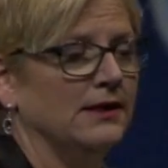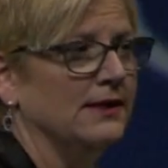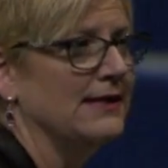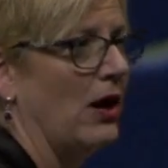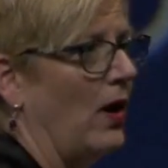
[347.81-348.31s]

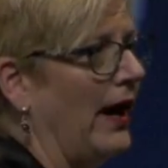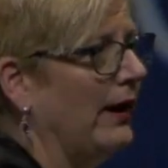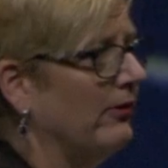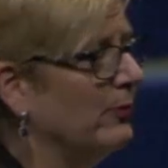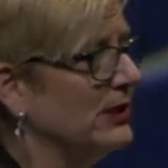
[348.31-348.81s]
Now, I
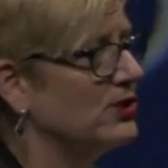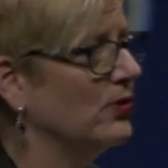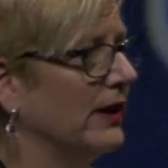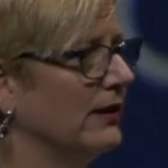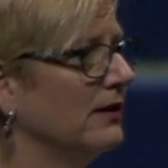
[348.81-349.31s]
have been
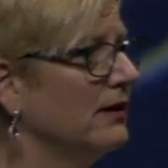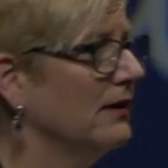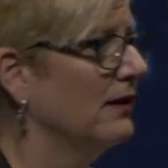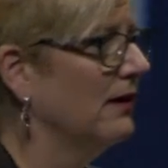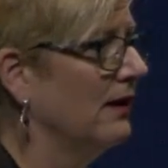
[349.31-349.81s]
doing
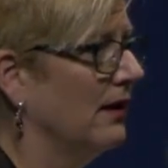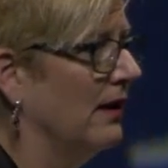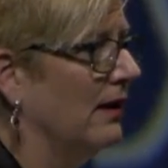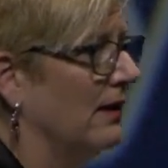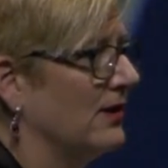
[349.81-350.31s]

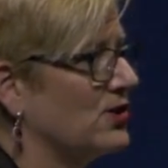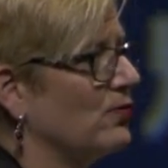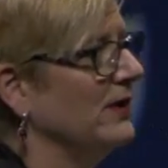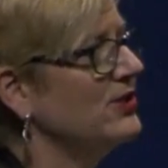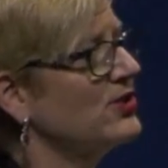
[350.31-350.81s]
this
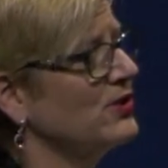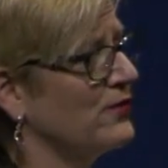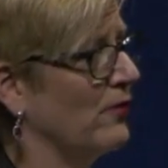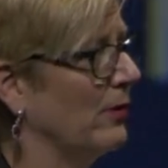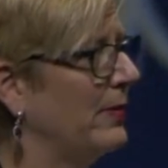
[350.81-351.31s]
research
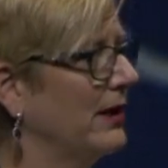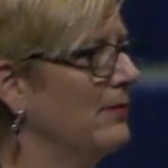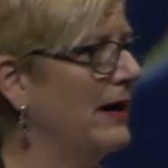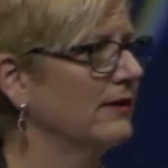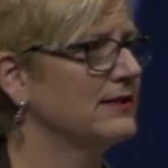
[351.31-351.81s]
for a bit
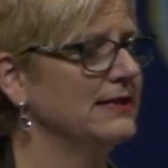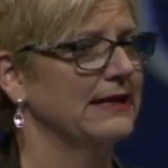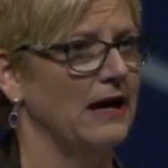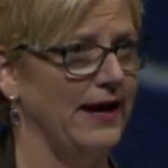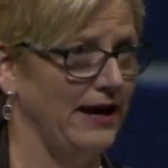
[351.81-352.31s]
about
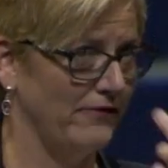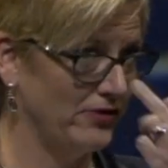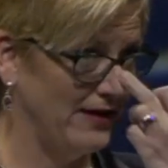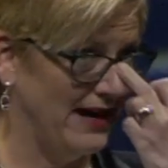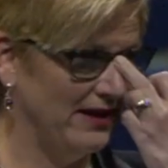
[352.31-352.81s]
D&I after
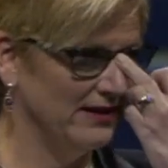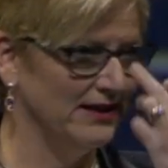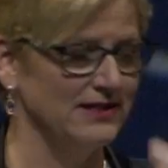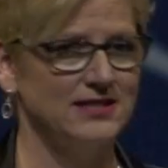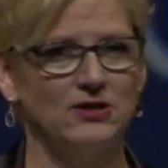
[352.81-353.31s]
that, and
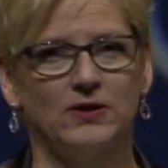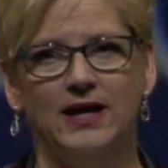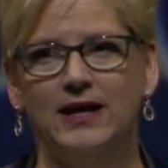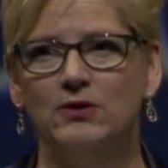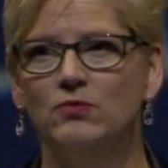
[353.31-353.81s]
I said,
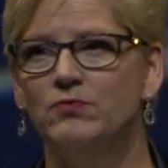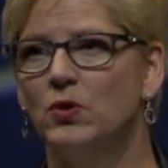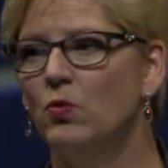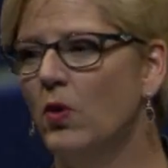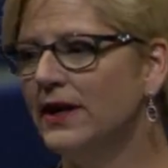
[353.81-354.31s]
okay,
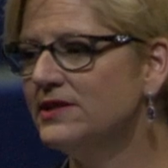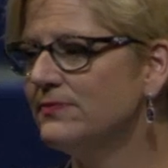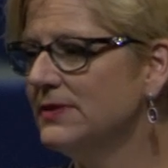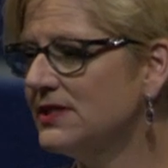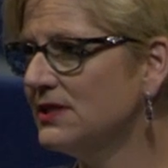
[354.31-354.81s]
what is
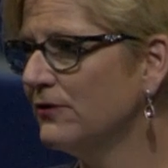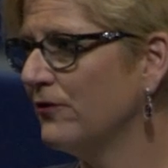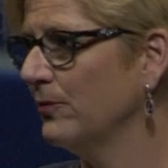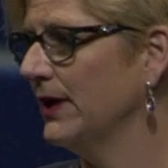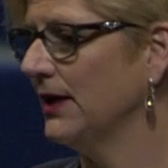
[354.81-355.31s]
missing
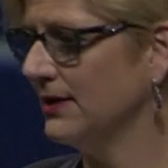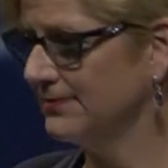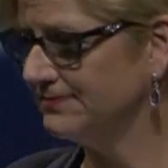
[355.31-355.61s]
for me?